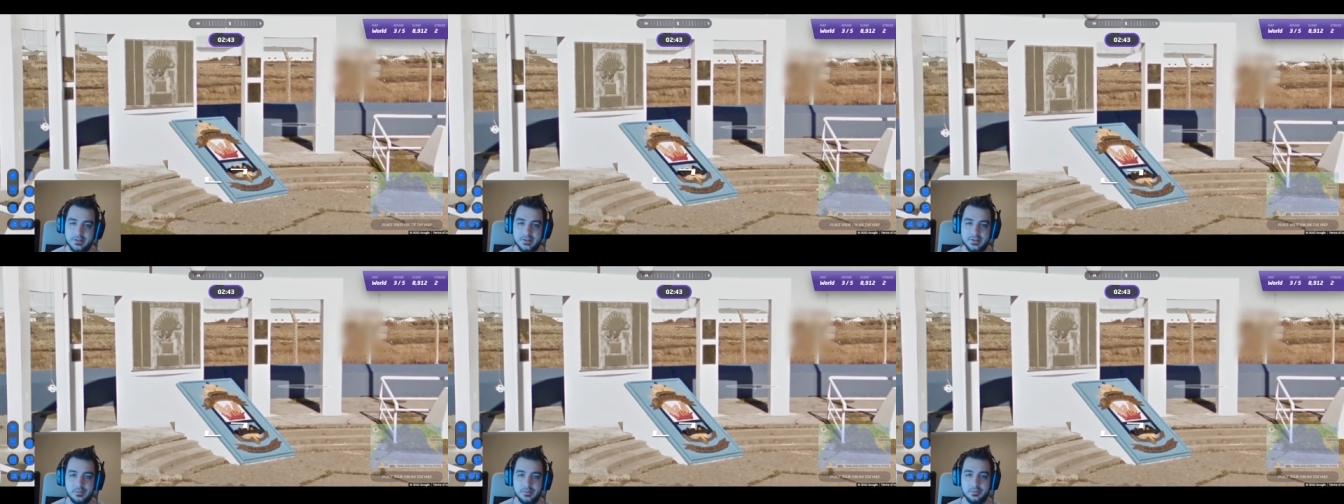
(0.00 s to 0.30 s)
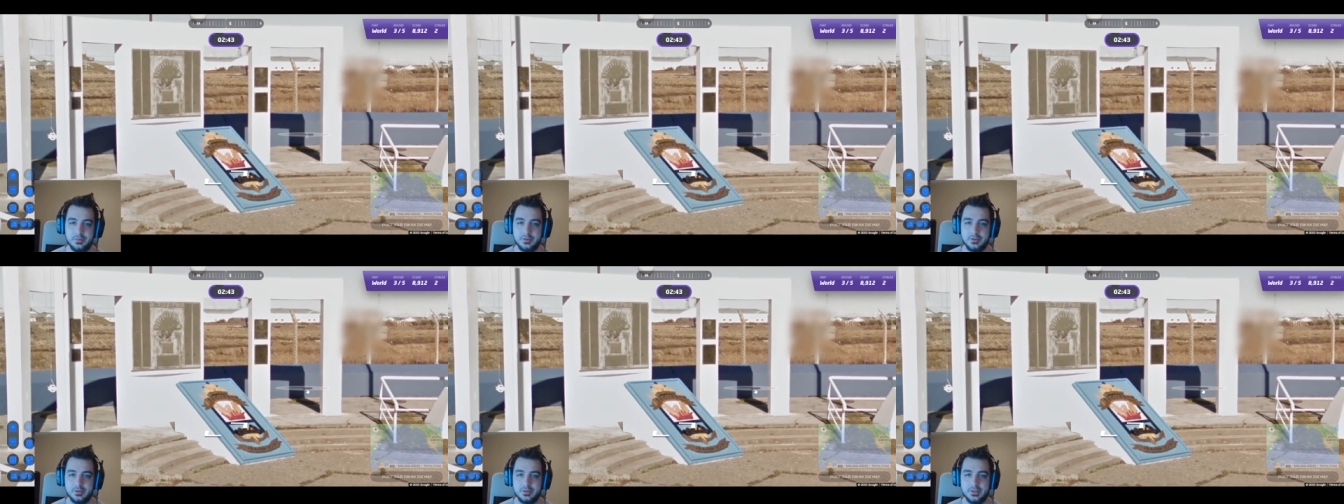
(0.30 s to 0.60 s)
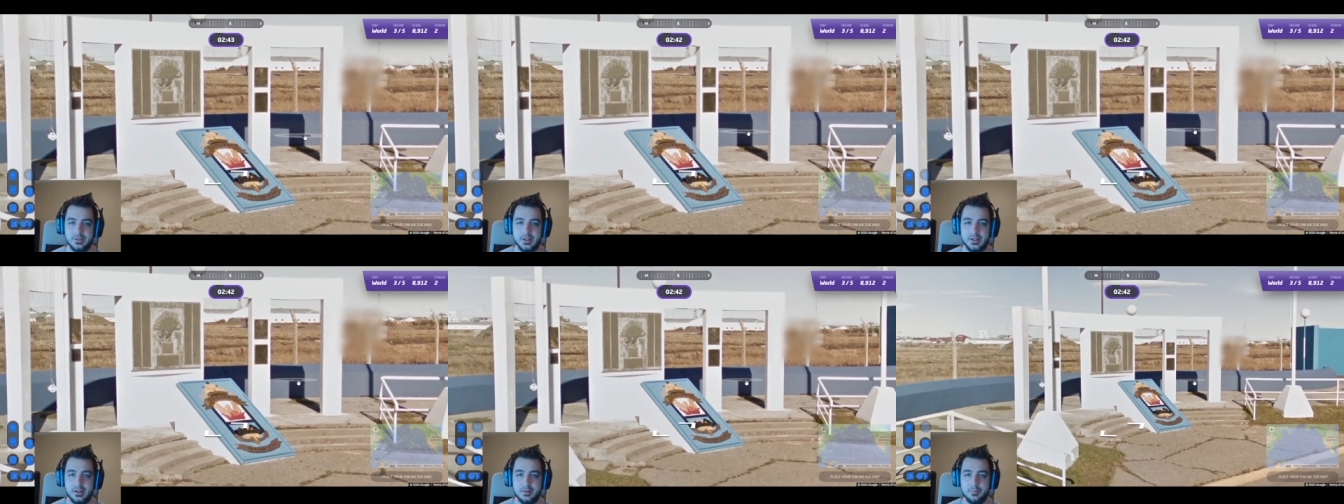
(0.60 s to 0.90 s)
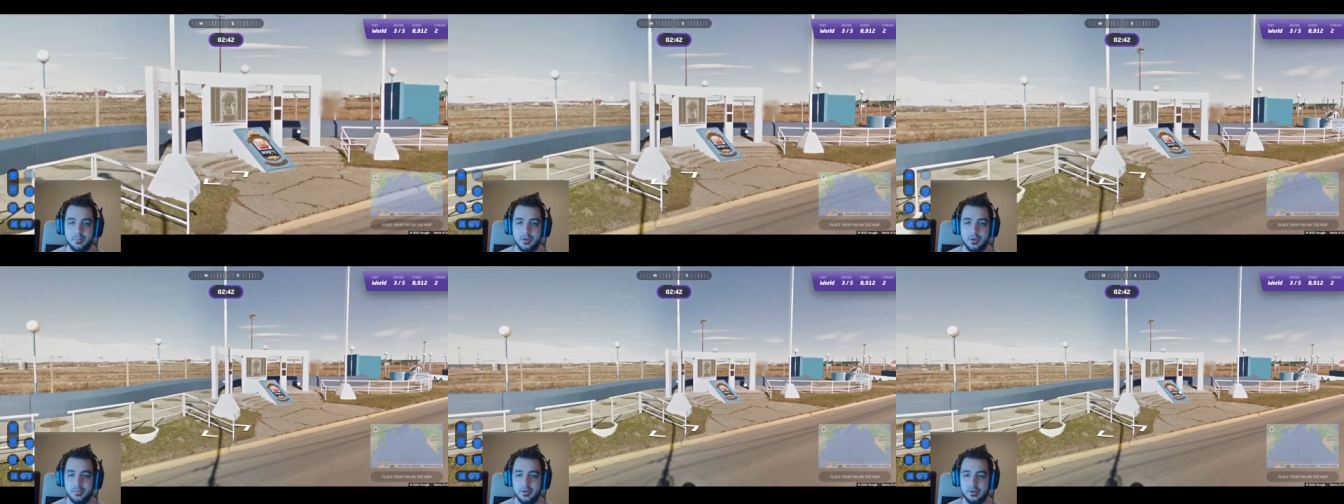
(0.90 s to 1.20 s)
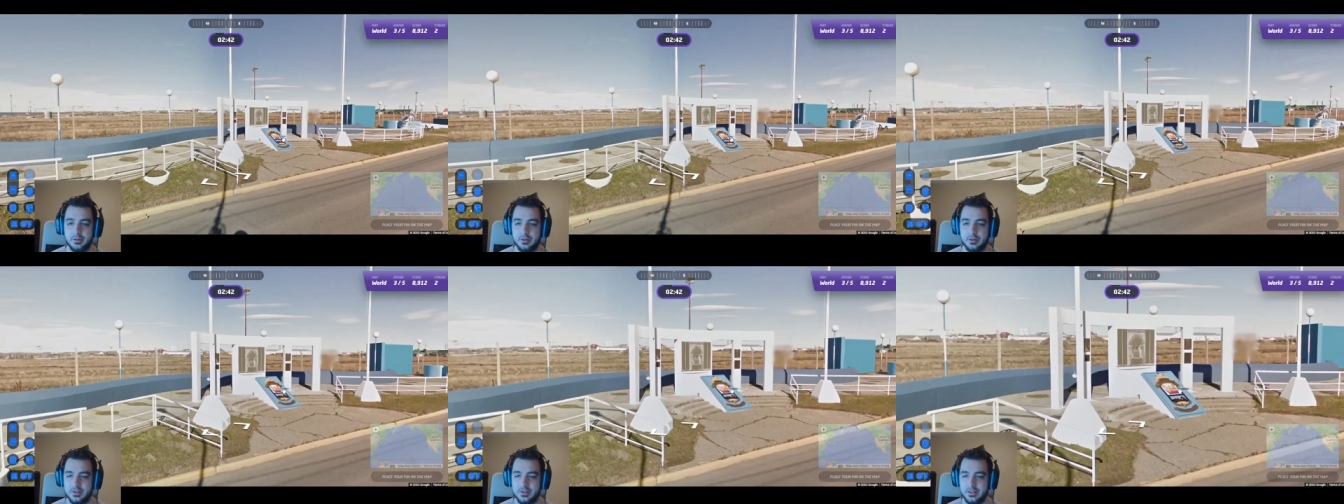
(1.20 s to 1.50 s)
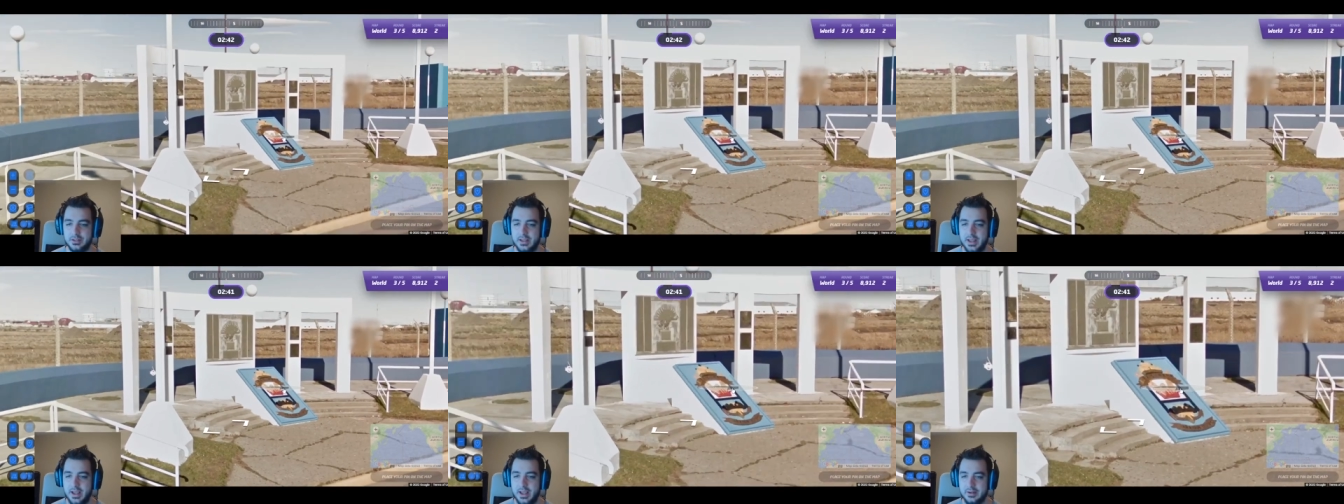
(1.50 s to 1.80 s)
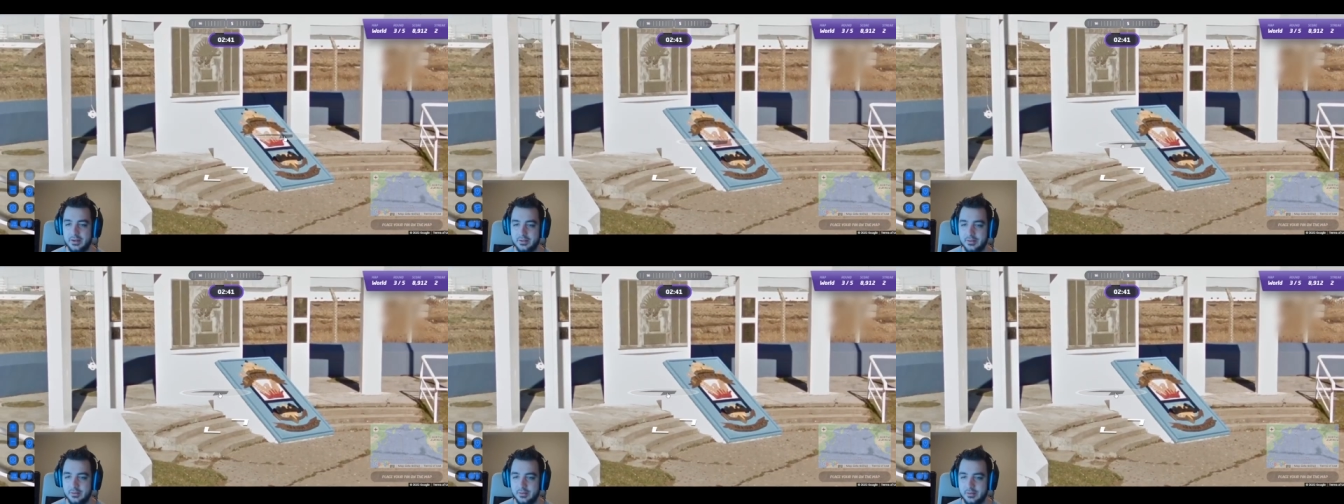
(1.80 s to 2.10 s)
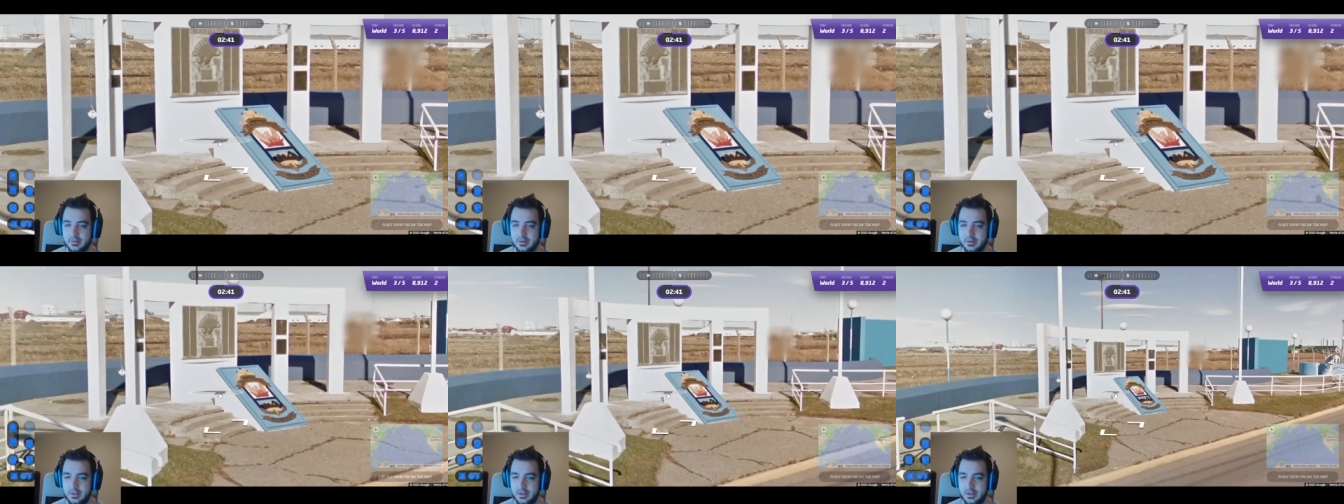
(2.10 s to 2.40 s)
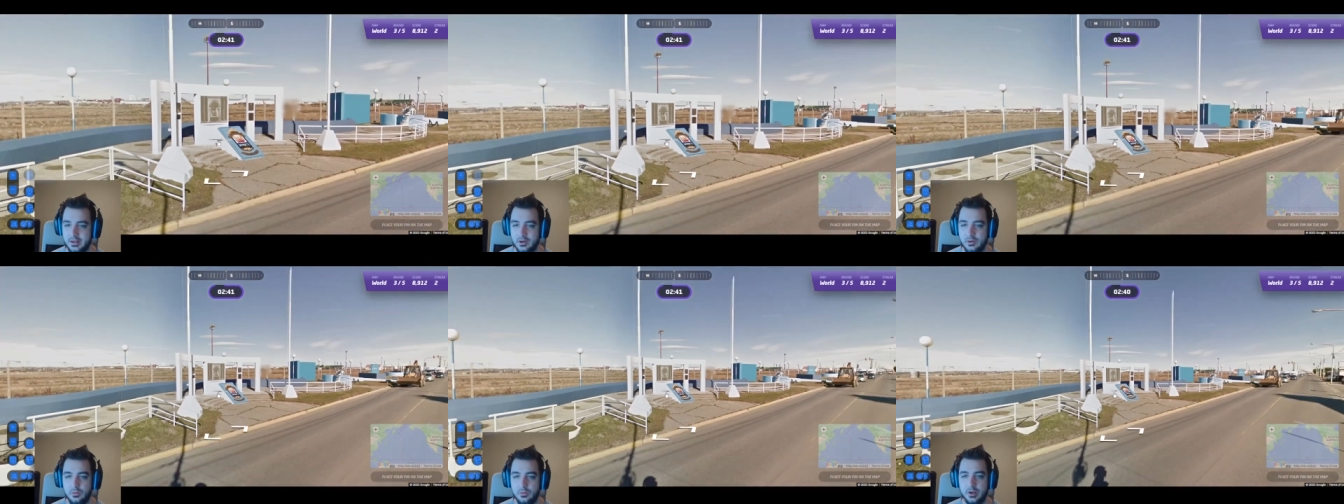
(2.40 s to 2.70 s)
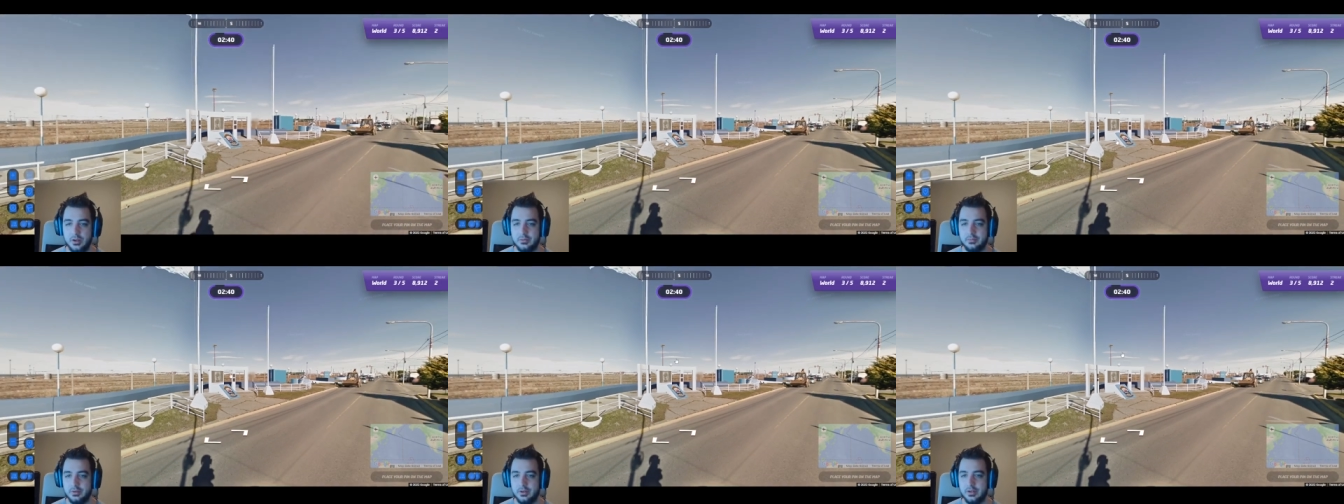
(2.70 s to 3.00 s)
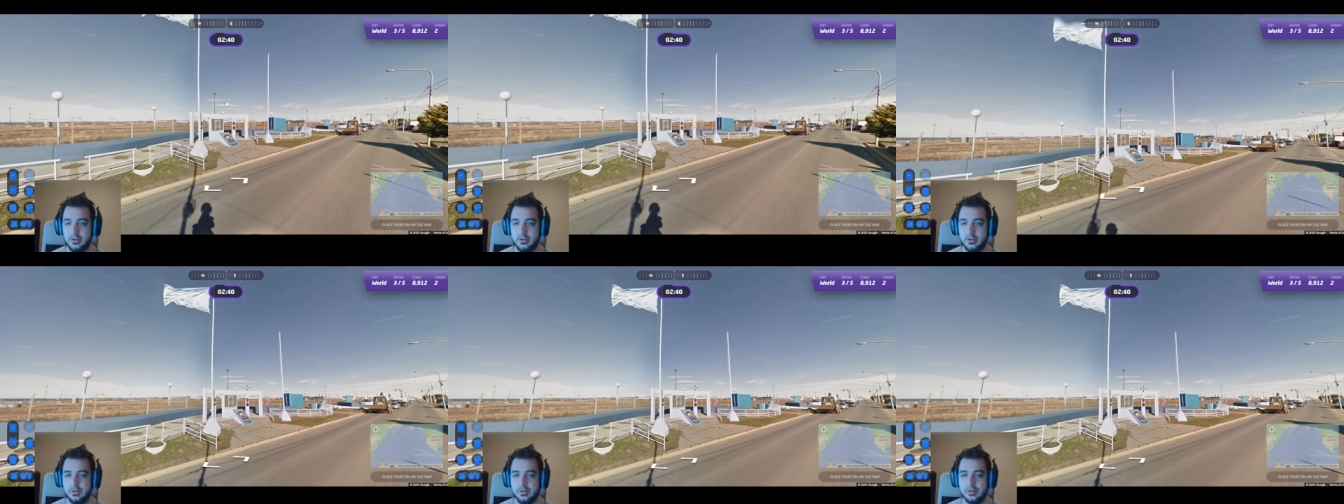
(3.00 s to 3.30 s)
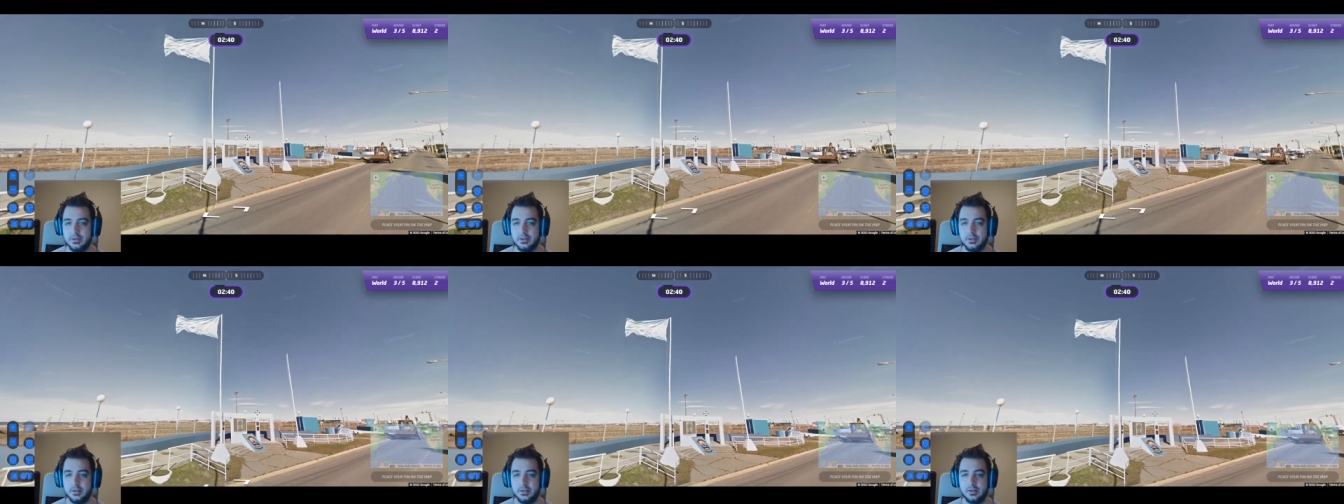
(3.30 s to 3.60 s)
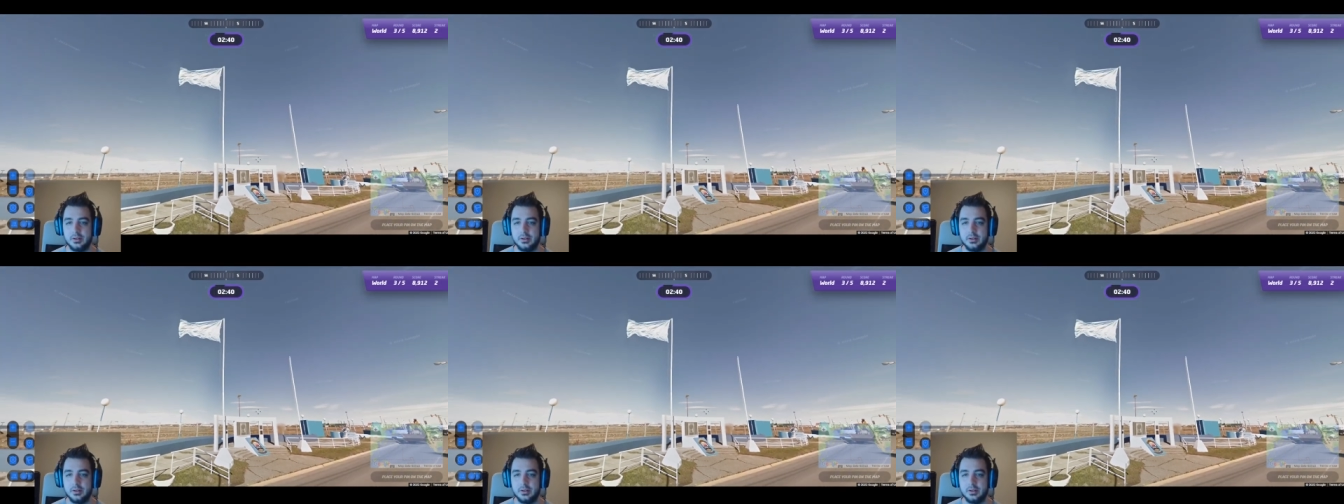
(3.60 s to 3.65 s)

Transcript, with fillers: symbols and emblem here. It looks Latin. Can't quite read it